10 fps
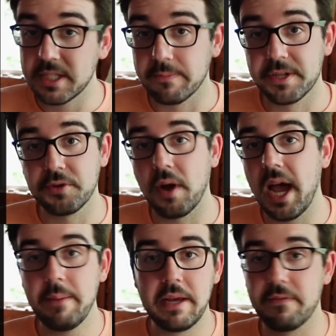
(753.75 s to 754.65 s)

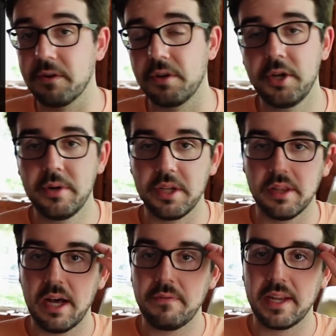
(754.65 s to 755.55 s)
Subscribe if you're new and you
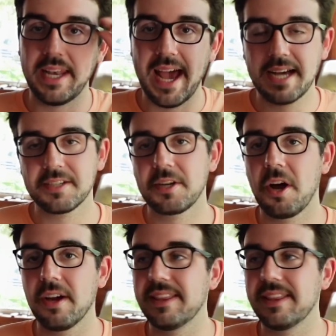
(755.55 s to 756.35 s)
love NASCAR.